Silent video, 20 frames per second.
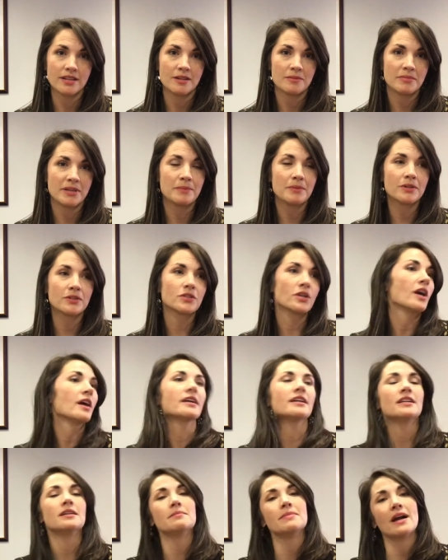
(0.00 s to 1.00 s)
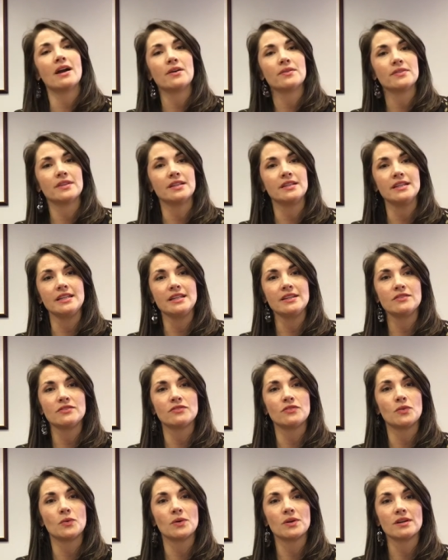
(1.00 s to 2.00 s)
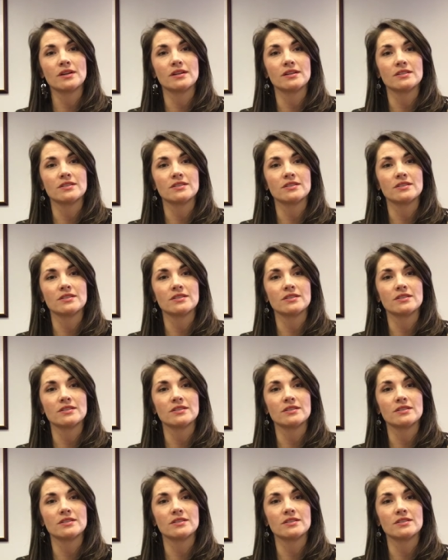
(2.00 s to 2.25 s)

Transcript: People are talking about the need for